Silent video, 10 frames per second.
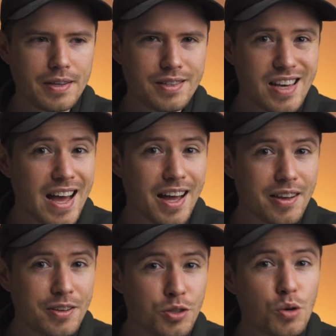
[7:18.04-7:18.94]
yeah,
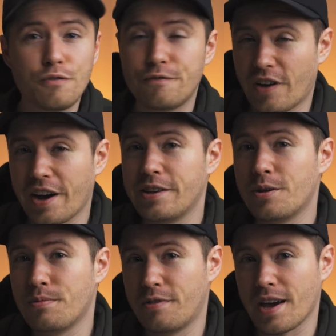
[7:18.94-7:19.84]
you'll find
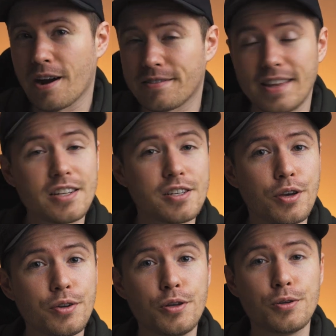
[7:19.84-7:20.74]
them there. That's the
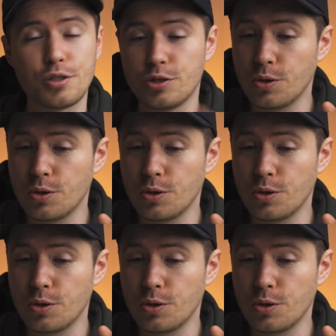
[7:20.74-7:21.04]
good news.